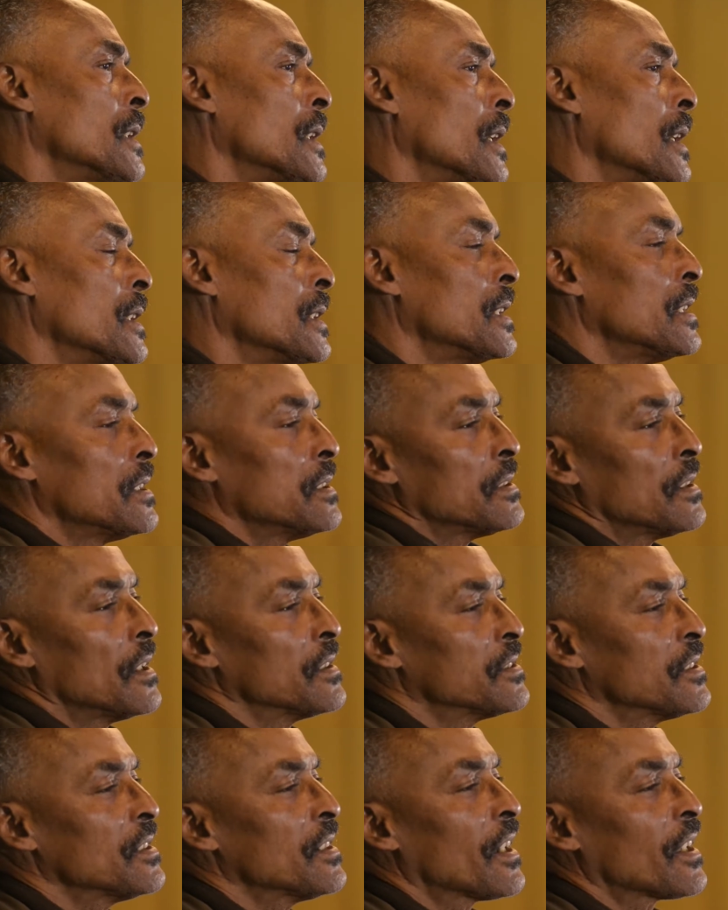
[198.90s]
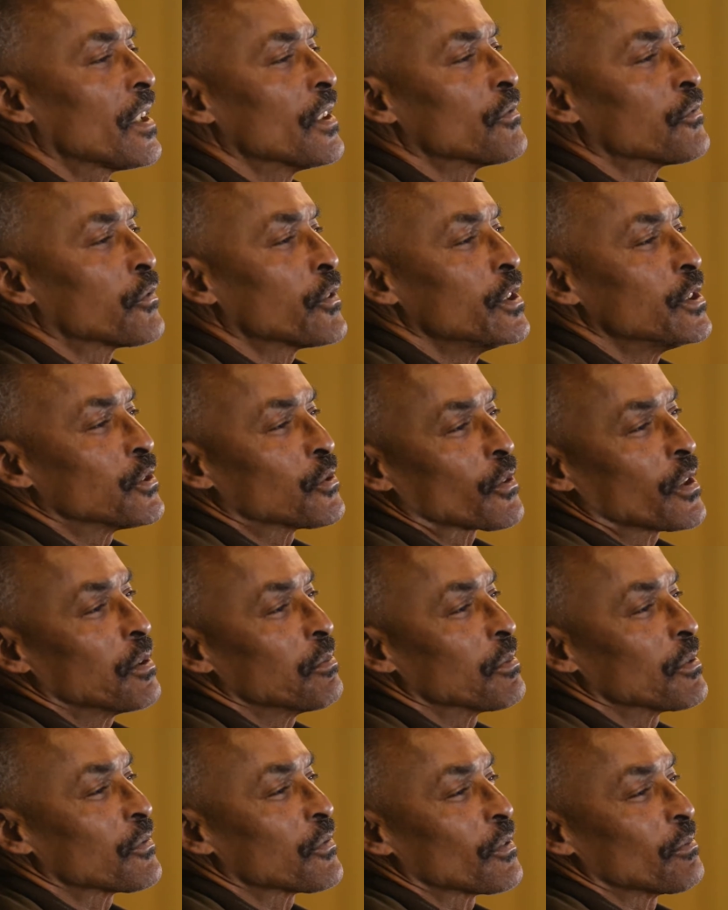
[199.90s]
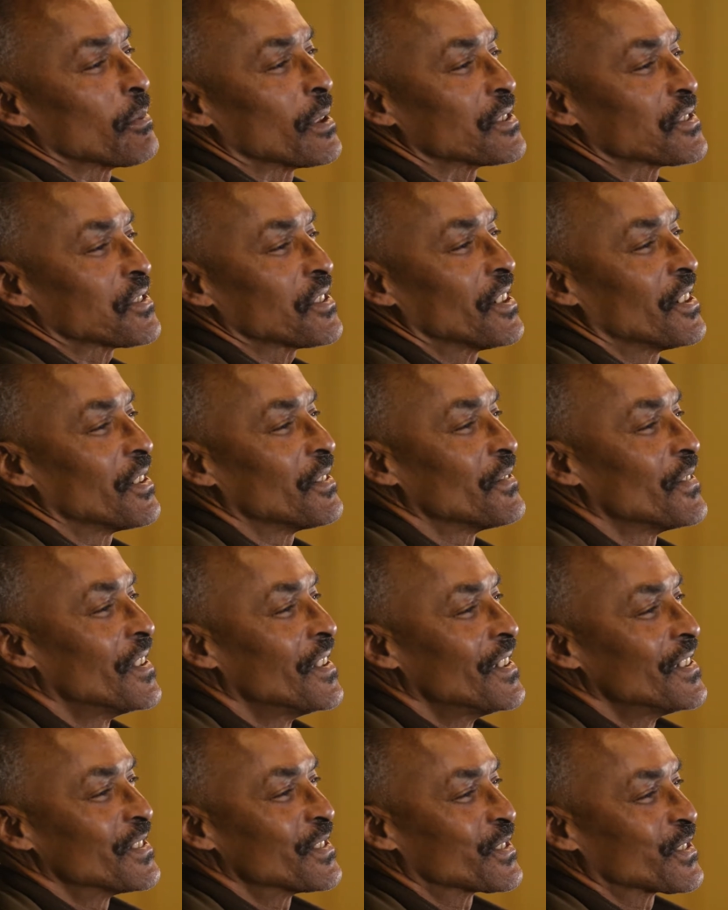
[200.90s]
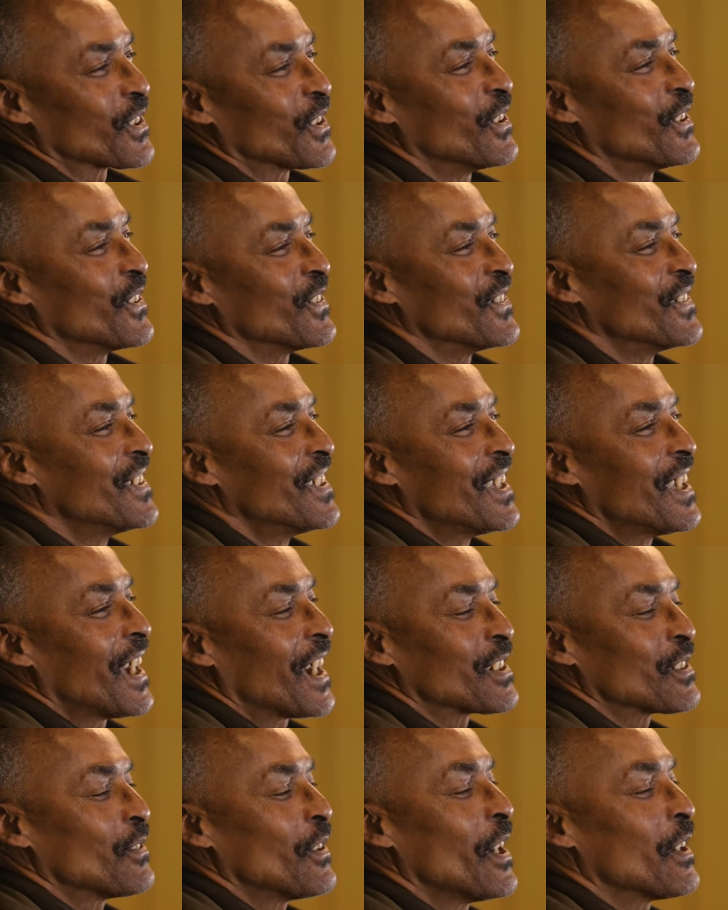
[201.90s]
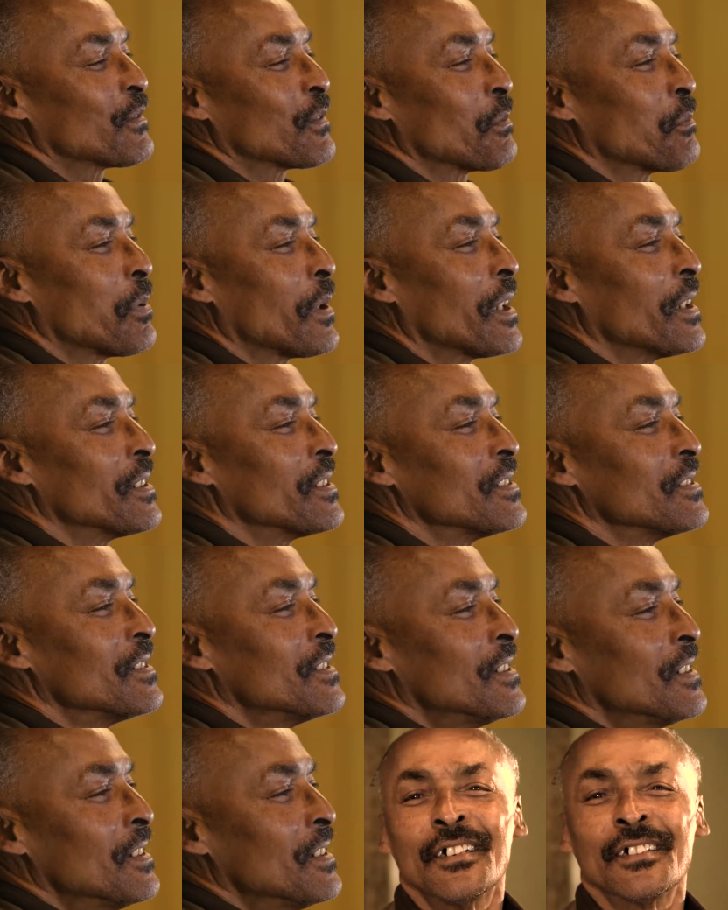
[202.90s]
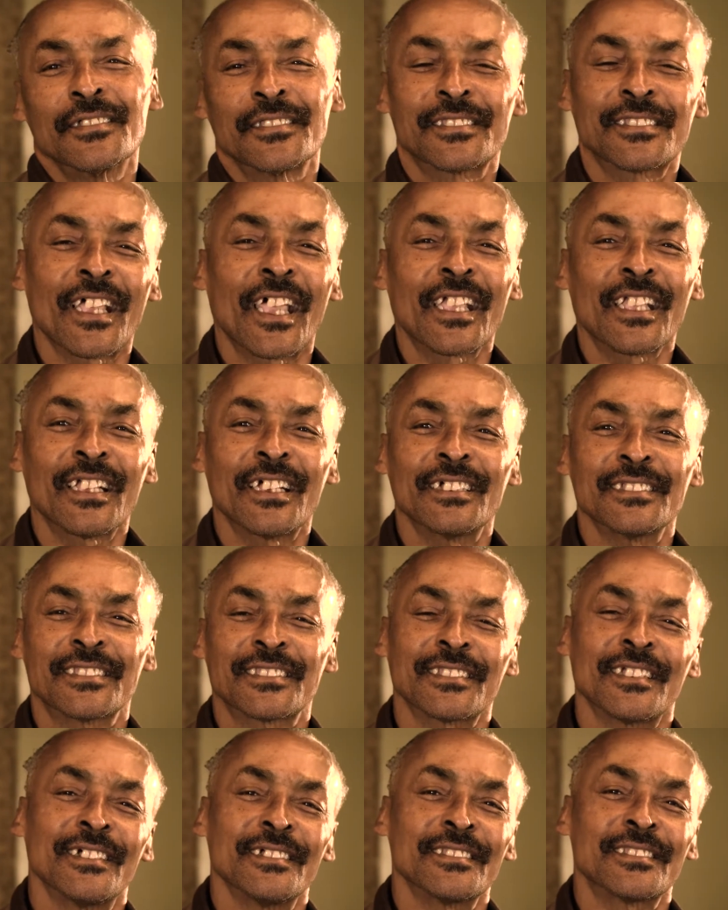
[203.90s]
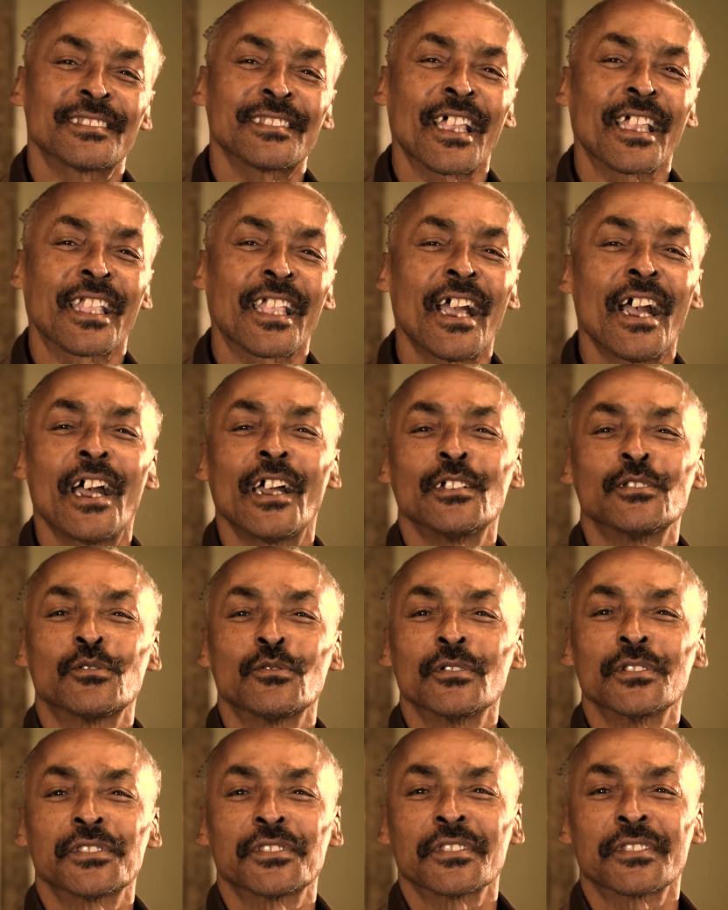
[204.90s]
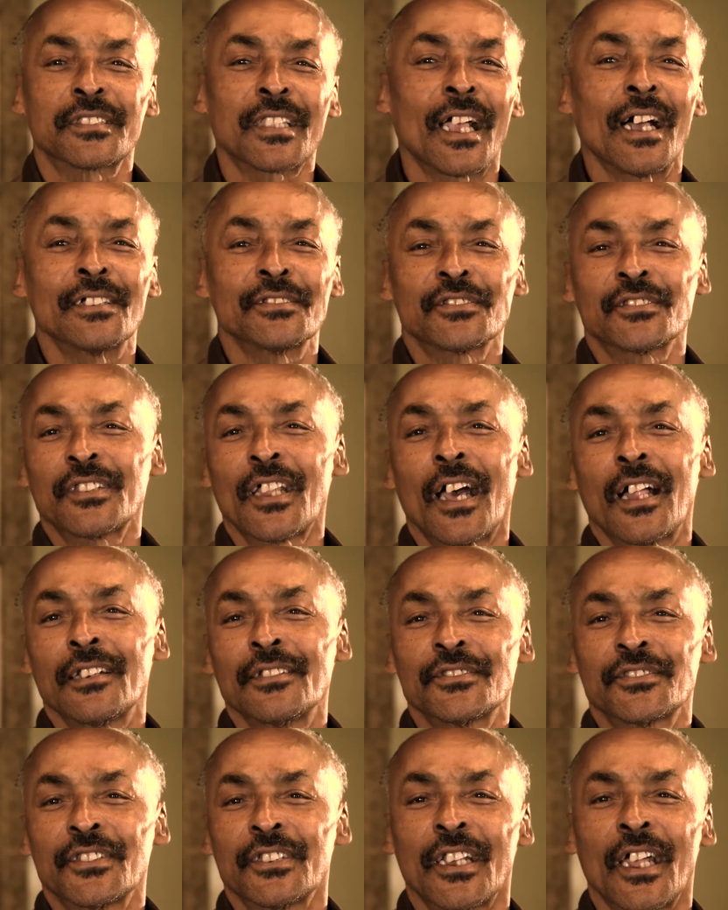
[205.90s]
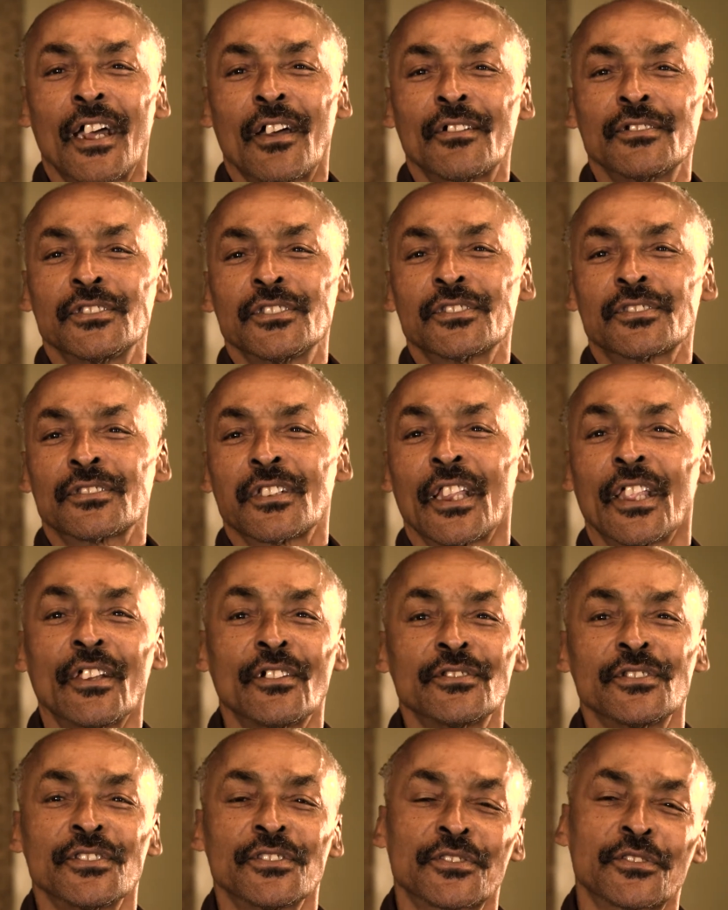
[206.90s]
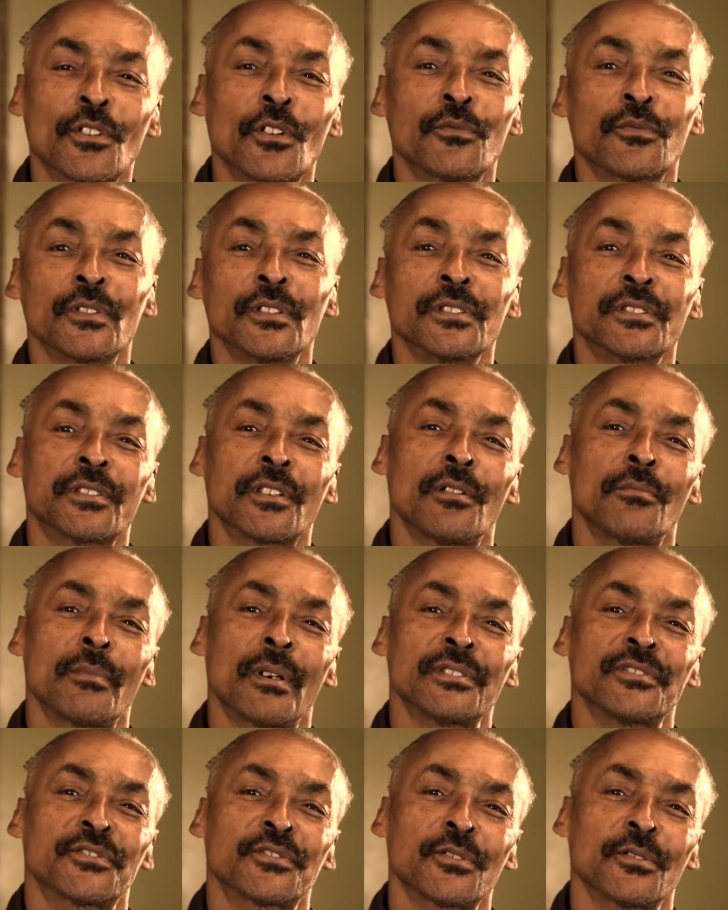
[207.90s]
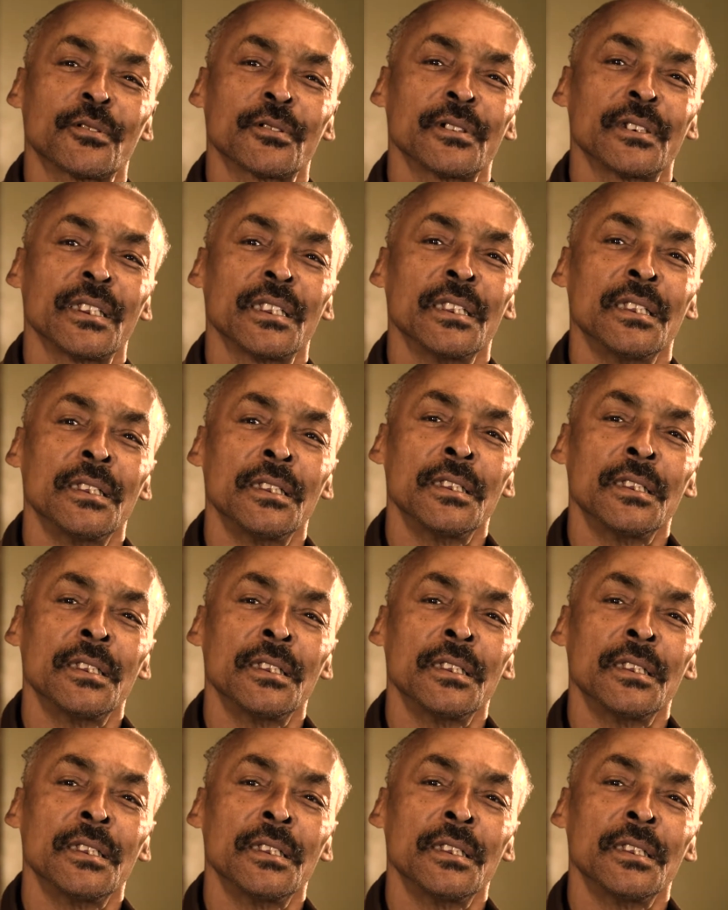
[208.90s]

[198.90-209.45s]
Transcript: And then I get free treatment for myself. So I don't have to pay a psychiatrist $1,000 an hour just to lay on the sofa and tell my story.